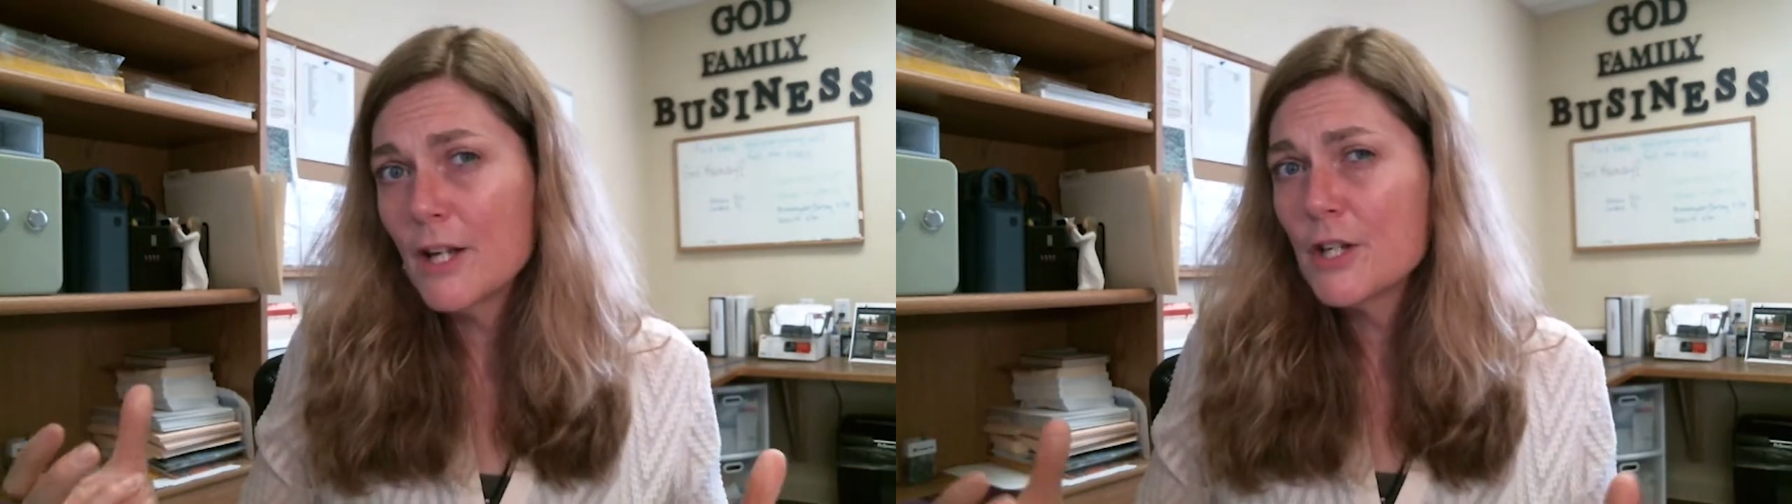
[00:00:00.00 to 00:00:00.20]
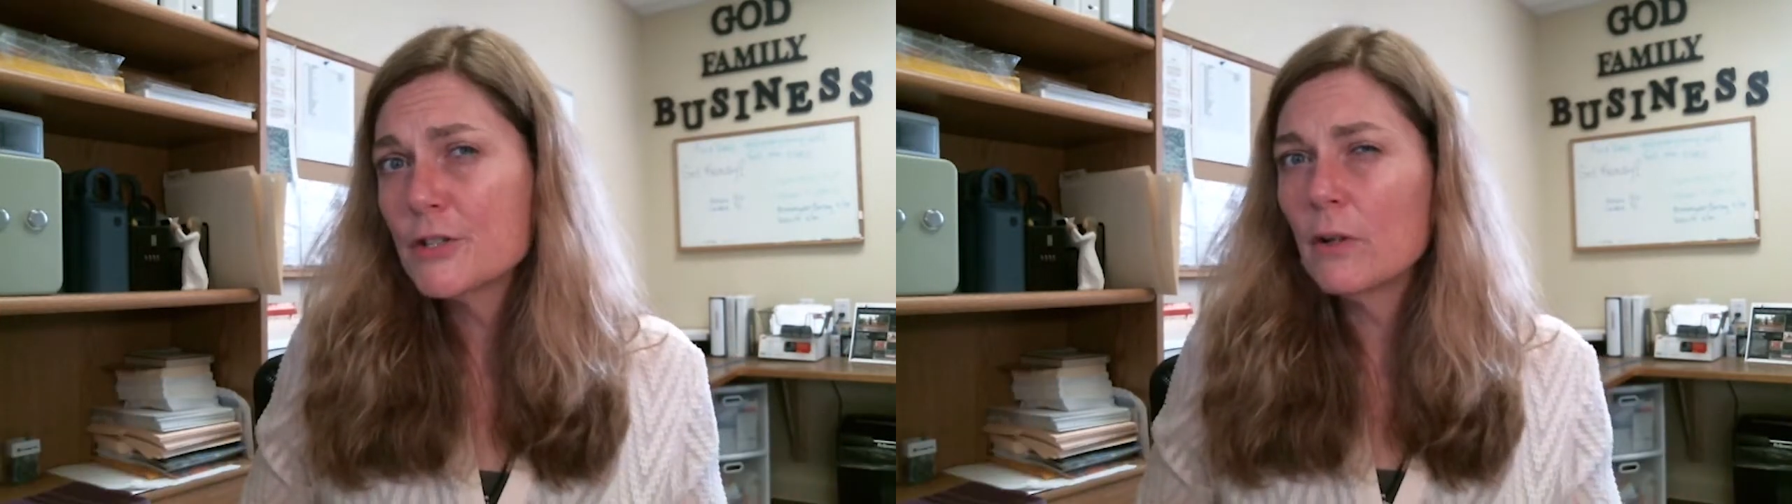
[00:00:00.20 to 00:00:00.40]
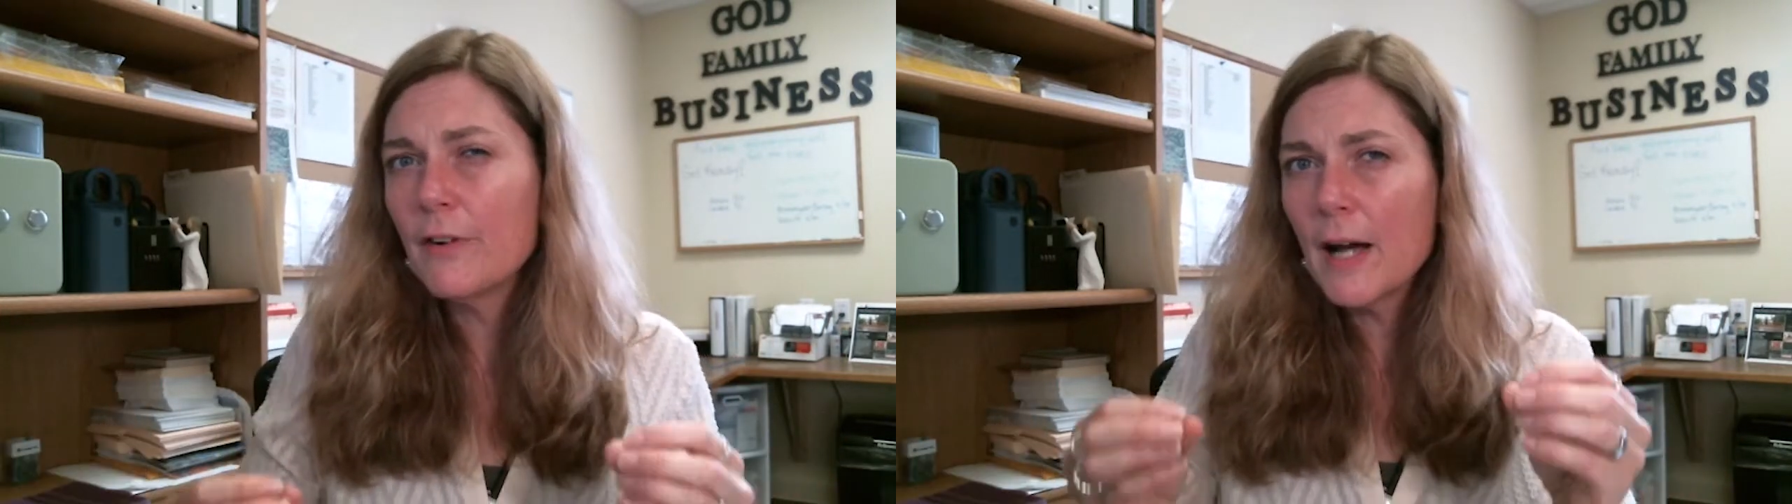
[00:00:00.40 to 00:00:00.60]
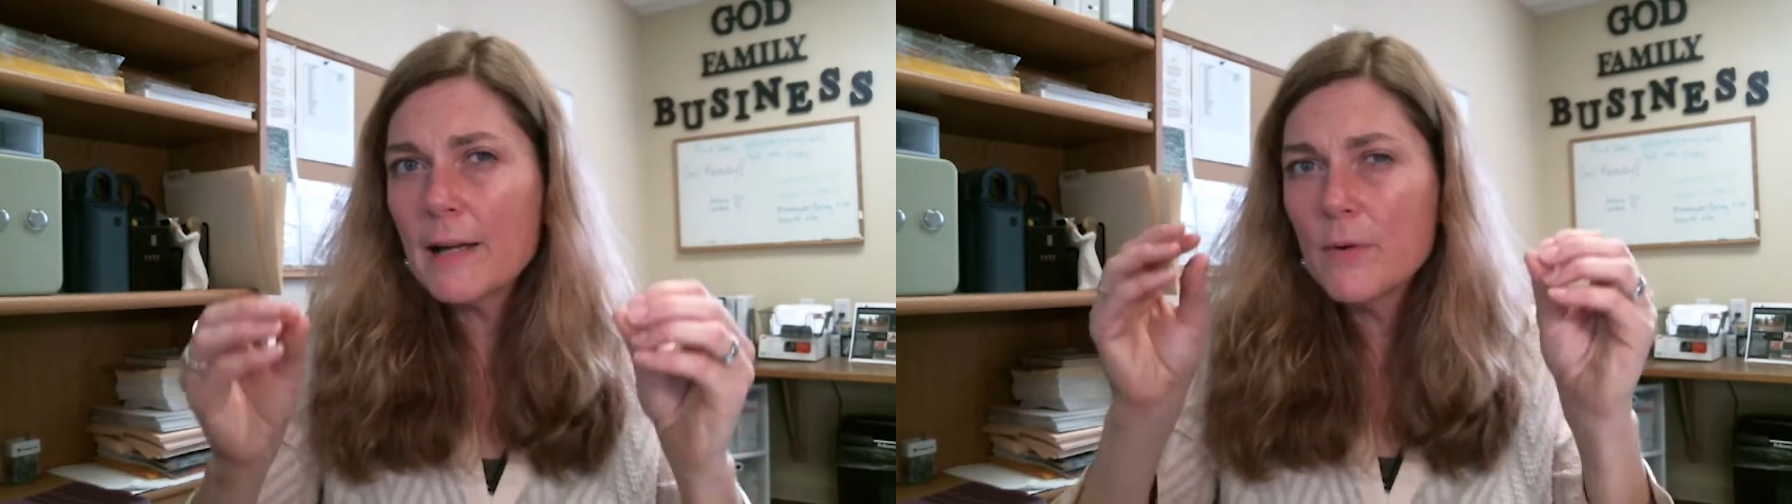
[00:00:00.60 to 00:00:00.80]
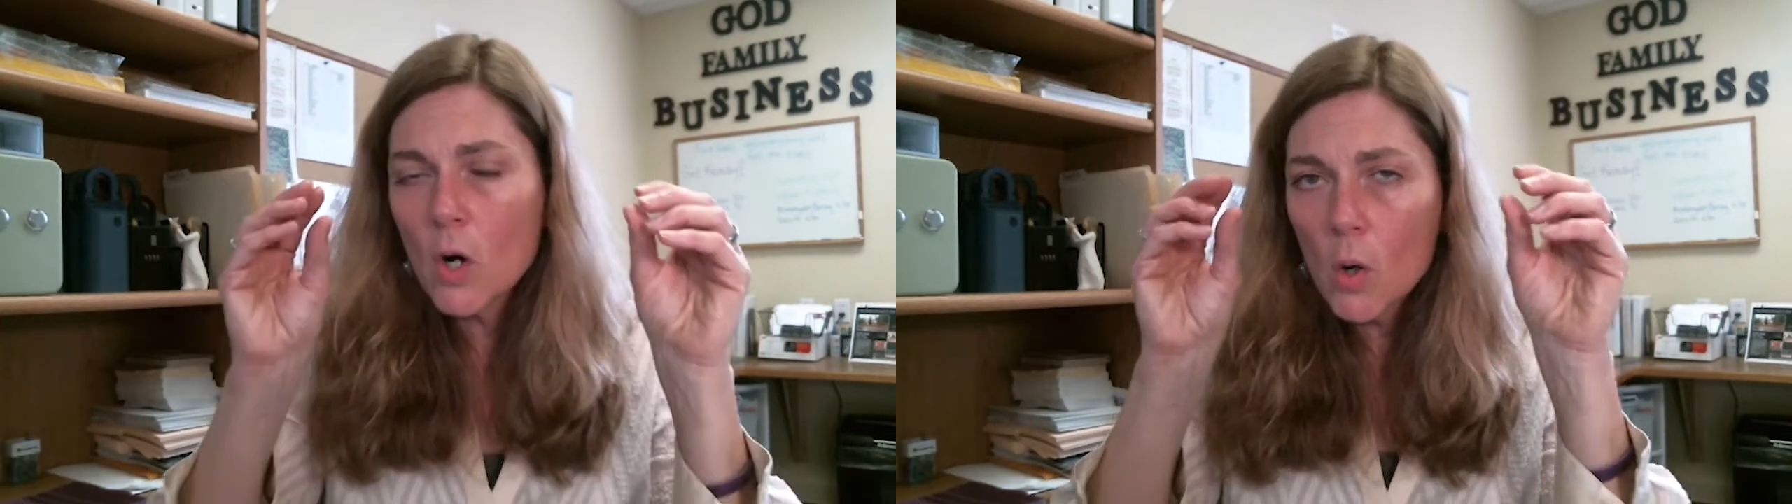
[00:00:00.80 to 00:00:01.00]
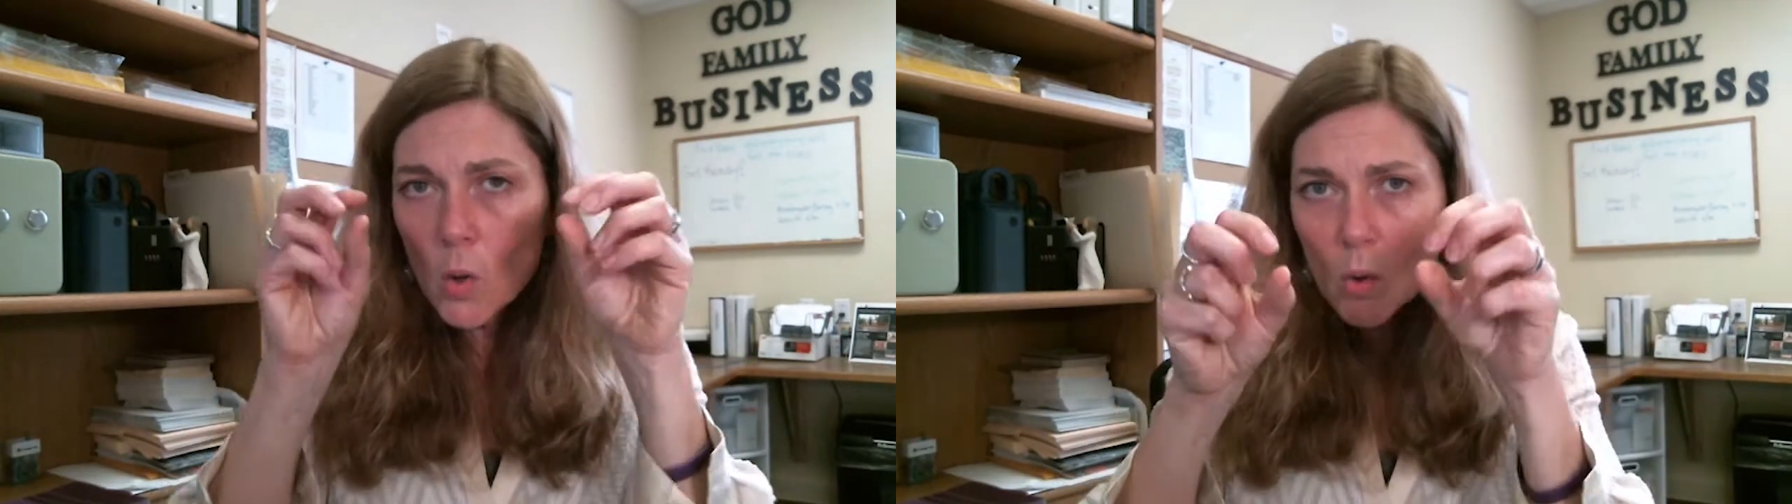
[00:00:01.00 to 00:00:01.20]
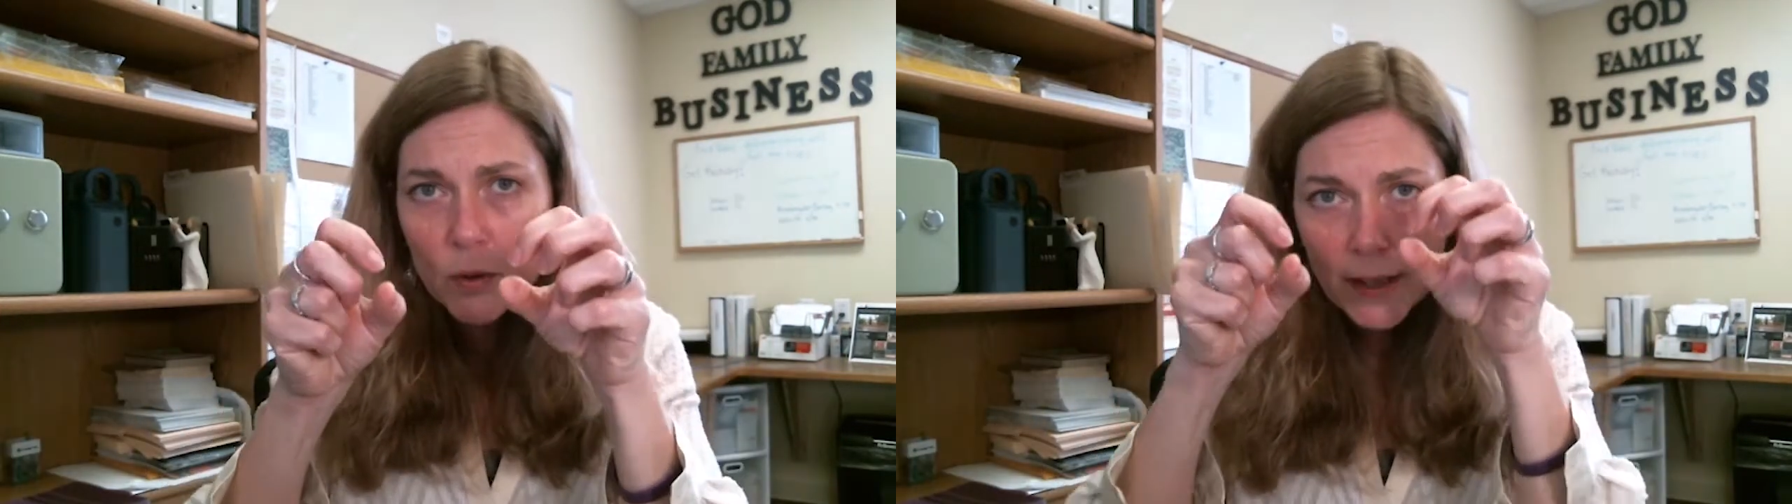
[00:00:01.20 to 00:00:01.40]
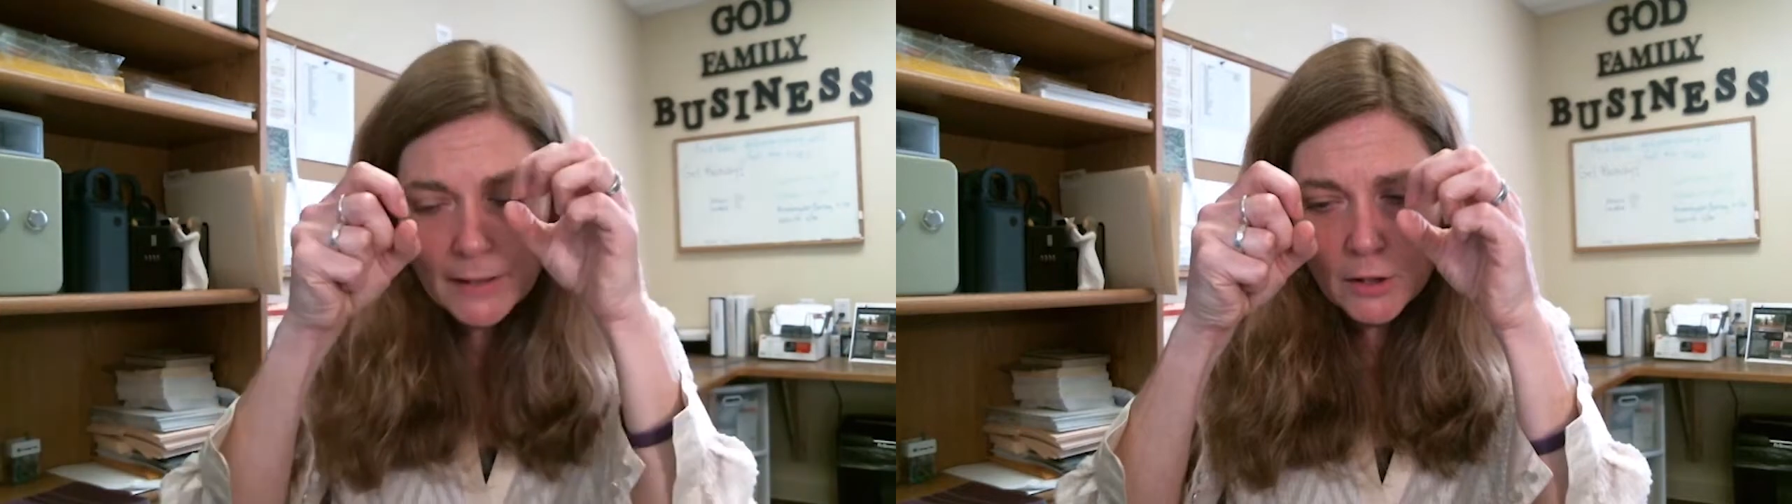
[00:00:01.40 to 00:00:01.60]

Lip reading: So if I am only